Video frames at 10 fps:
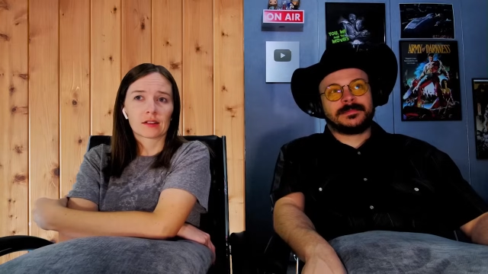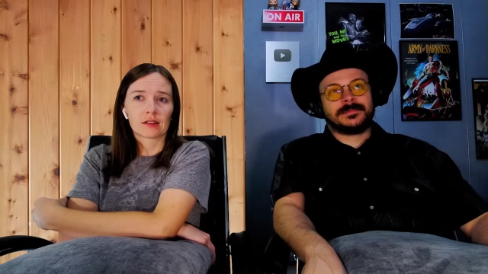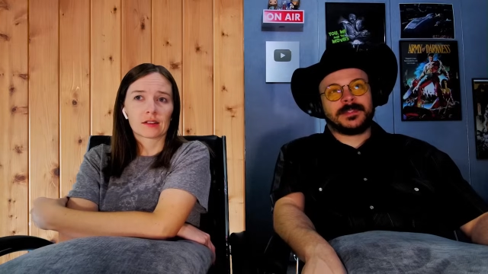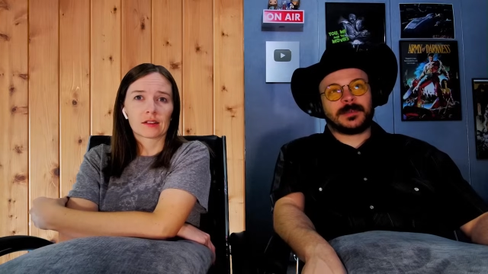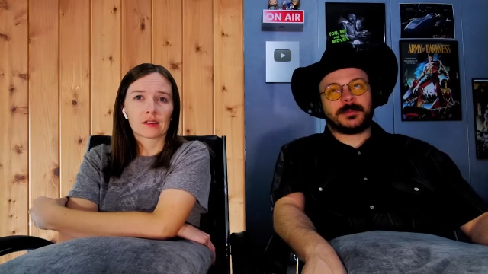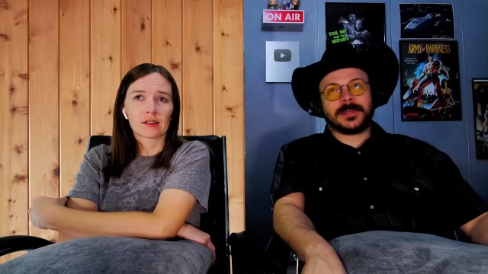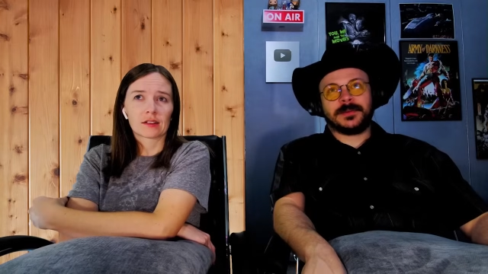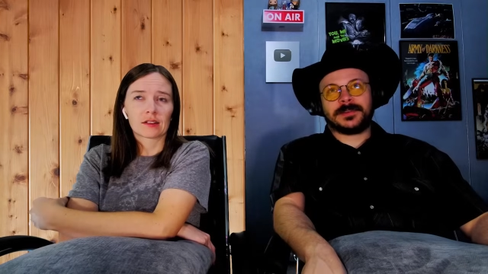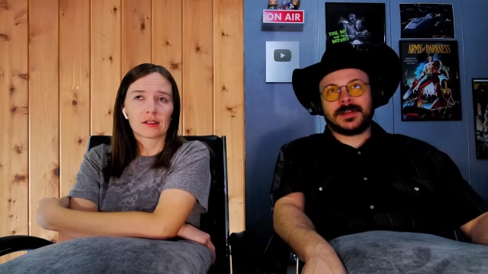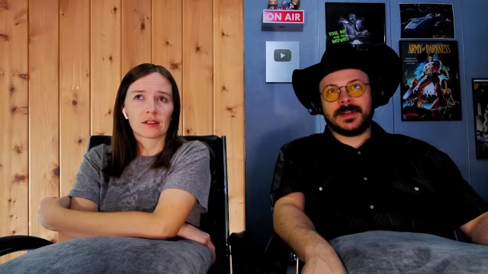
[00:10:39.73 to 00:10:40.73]
Speaker 1: Is
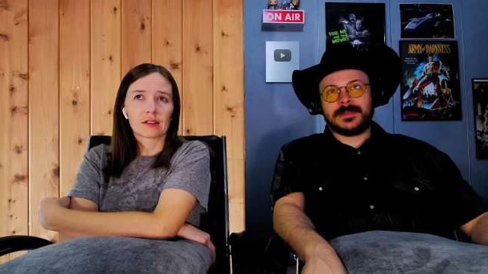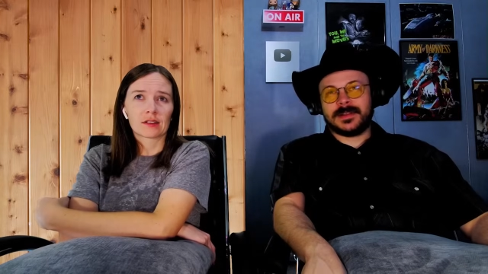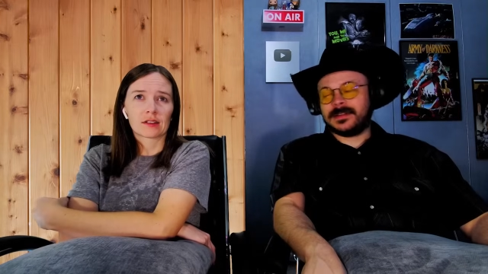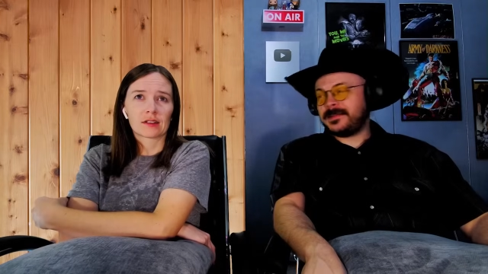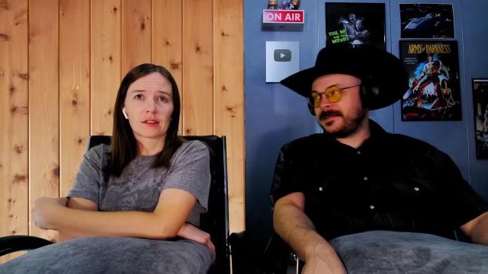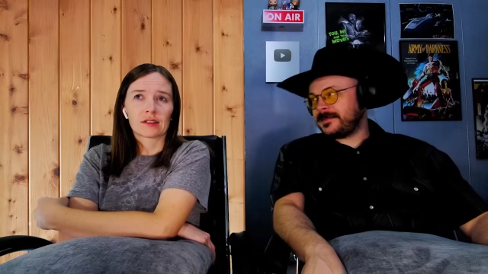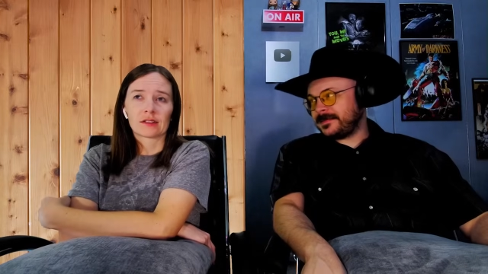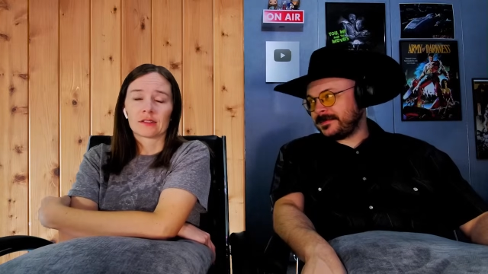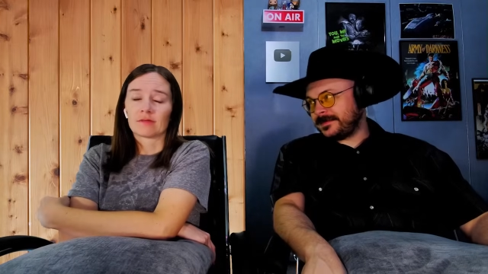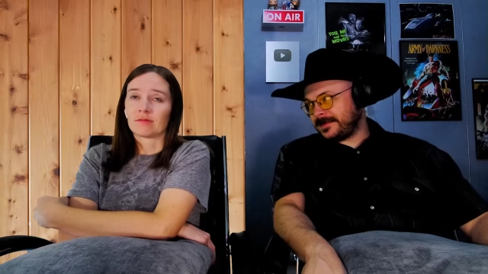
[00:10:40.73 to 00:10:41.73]
McNulty gonna have to
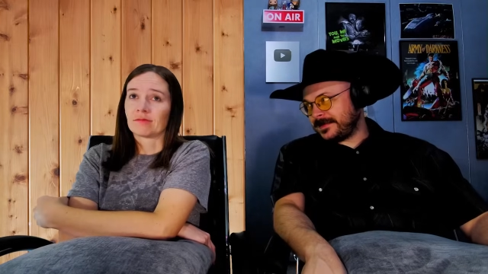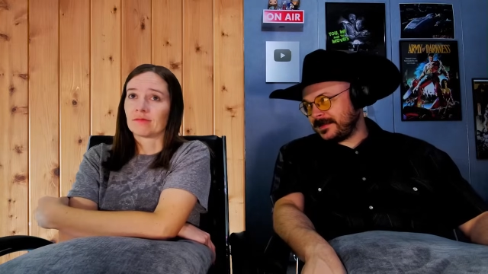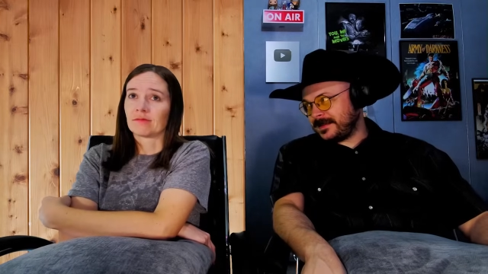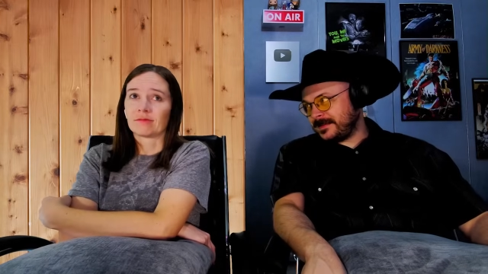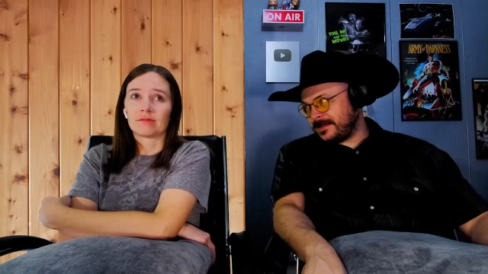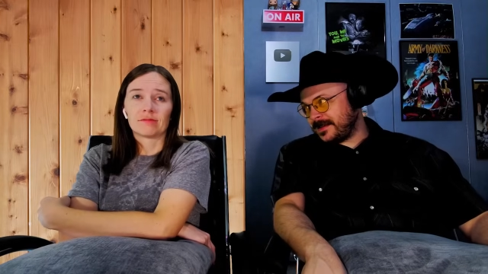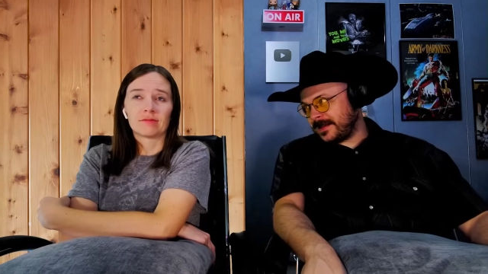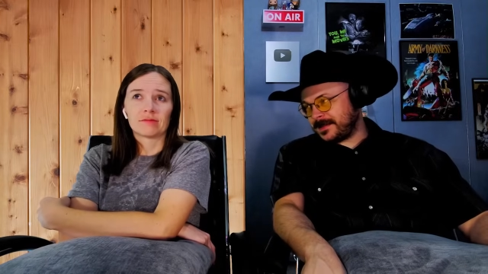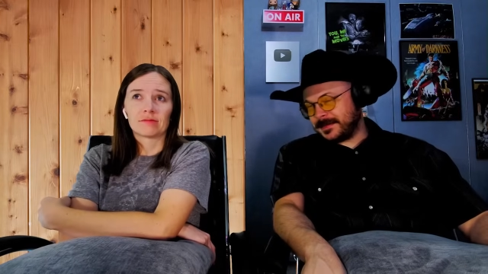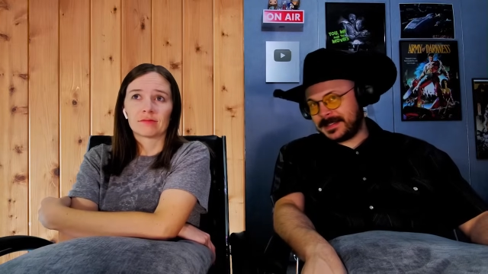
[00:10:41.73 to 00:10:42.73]
talk
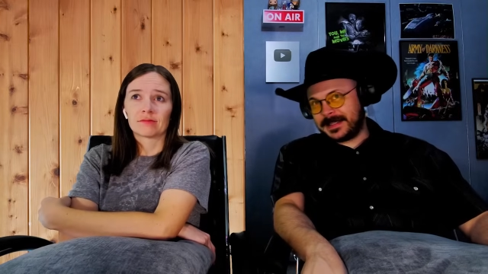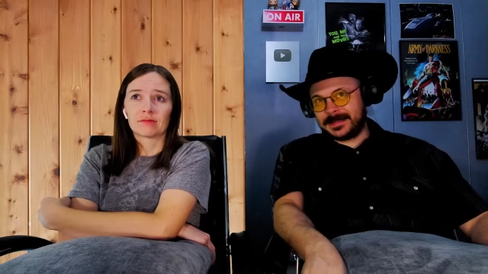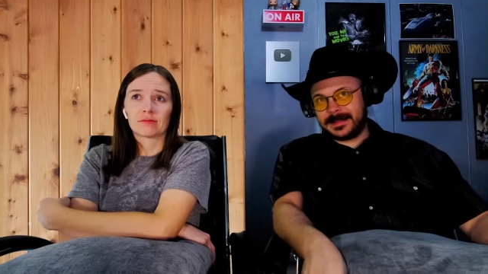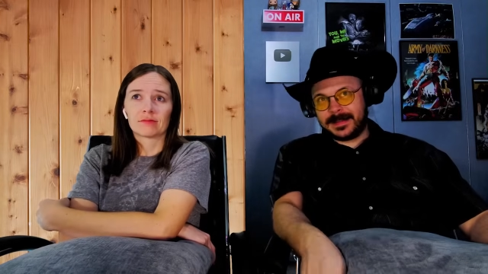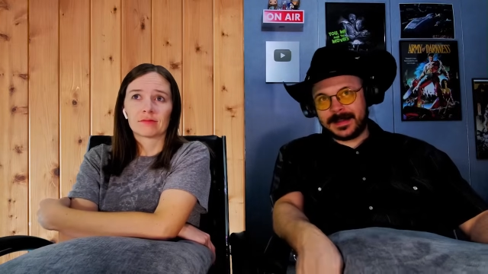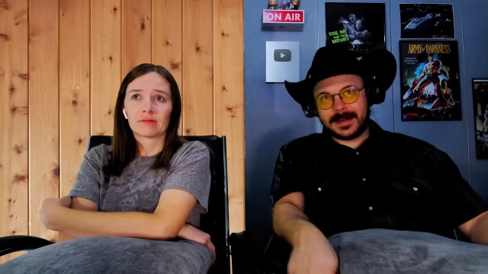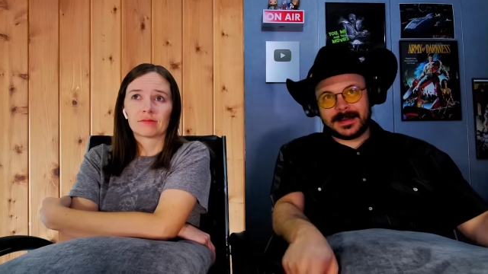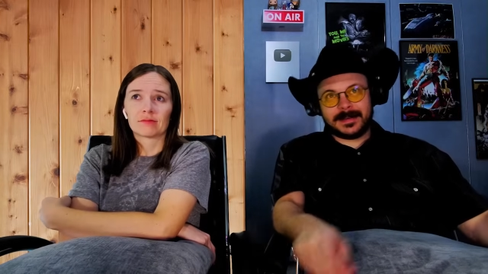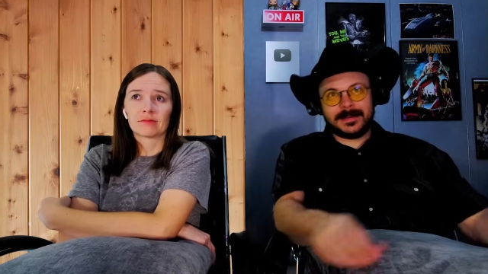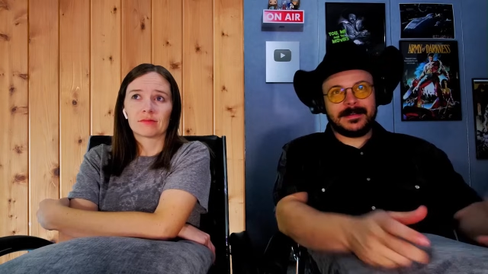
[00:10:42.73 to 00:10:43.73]
some sense into that guy?
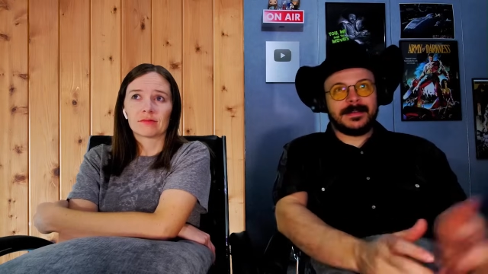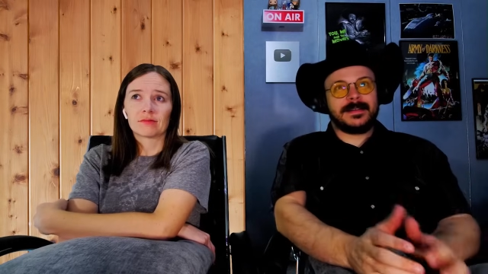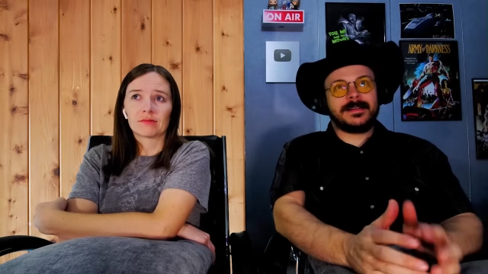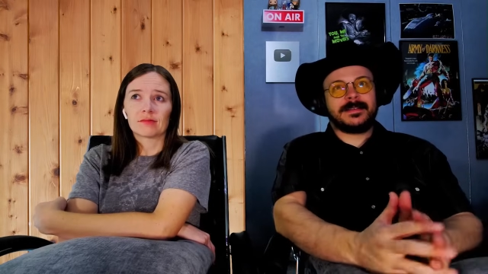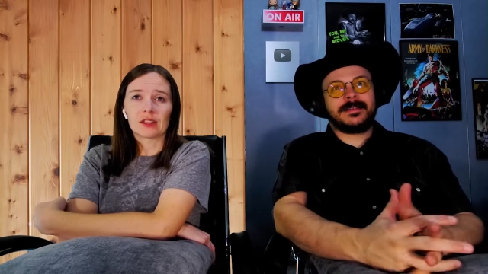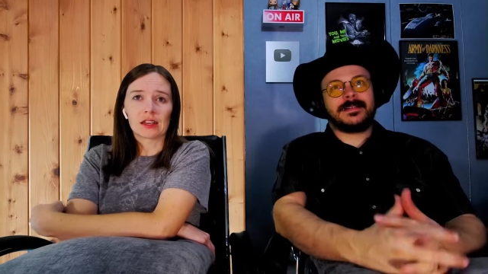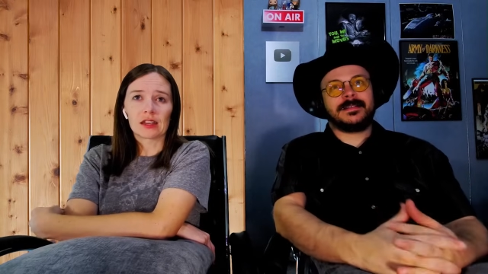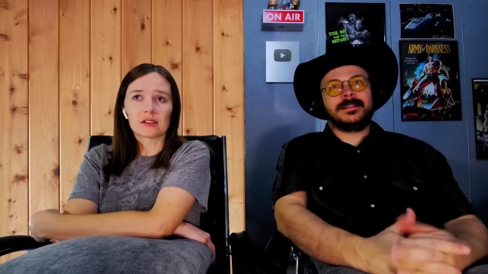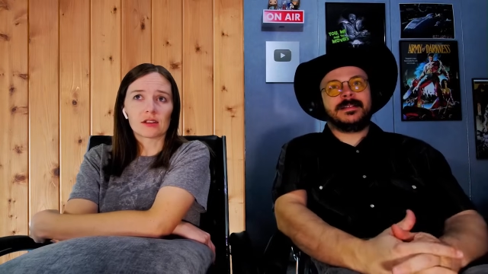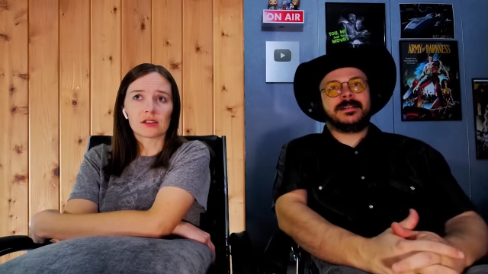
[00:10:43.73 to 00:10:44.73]
Speaker 2: You can't
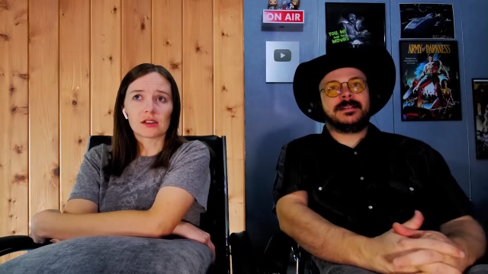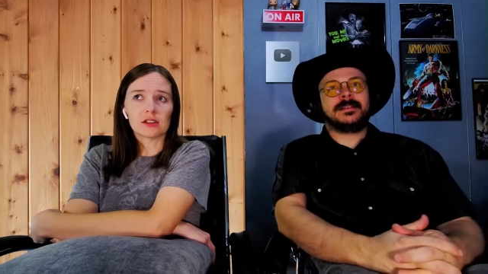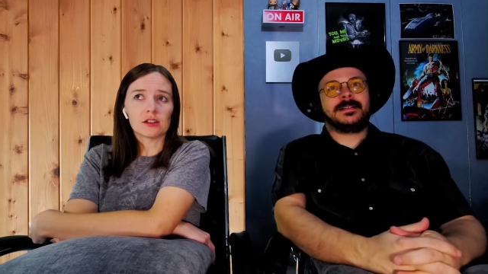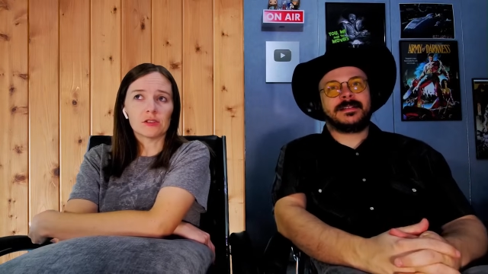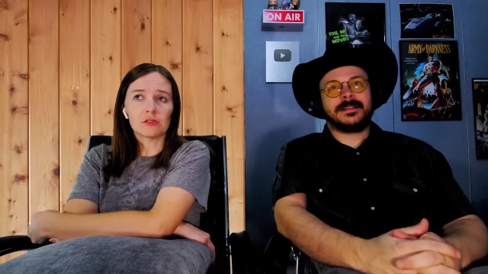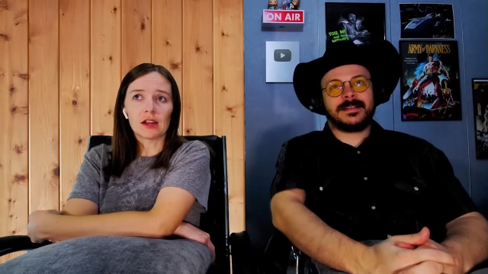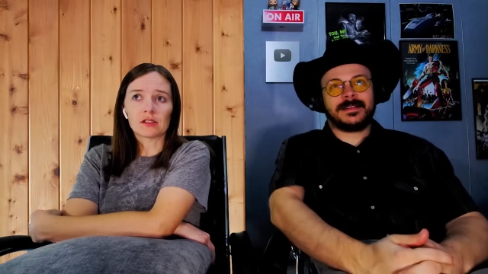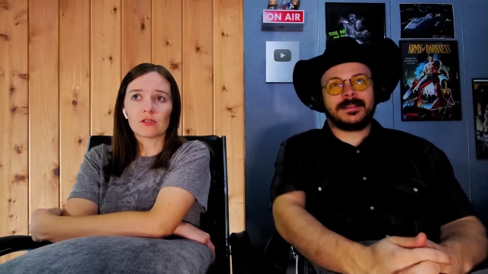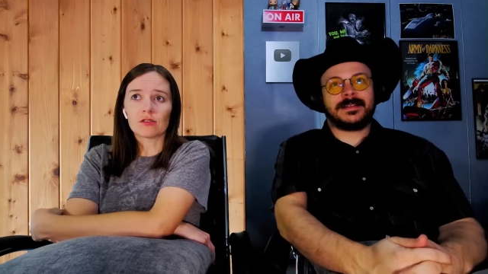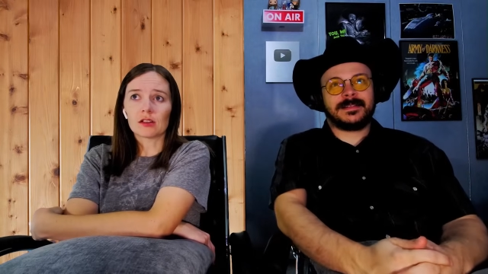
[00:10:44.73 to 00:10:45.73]
talk sense into an
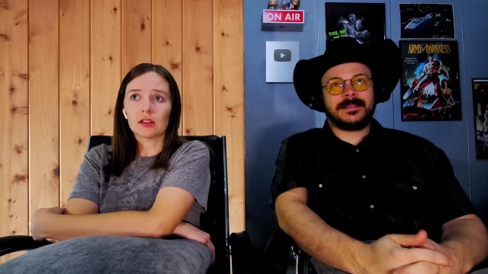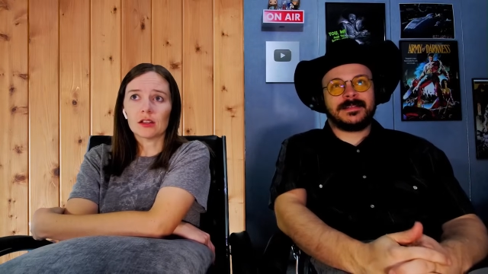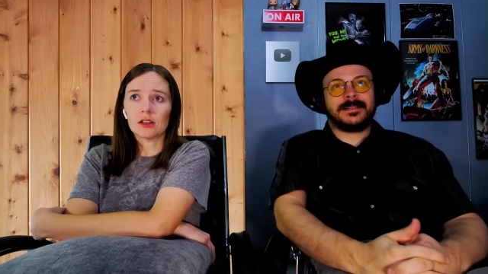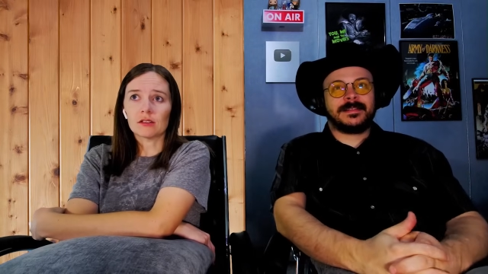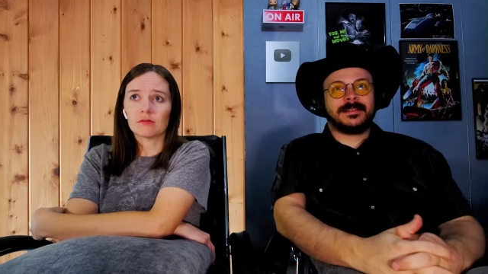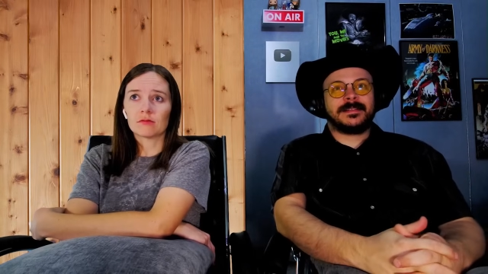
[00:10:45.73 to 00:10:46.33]
asshole like that.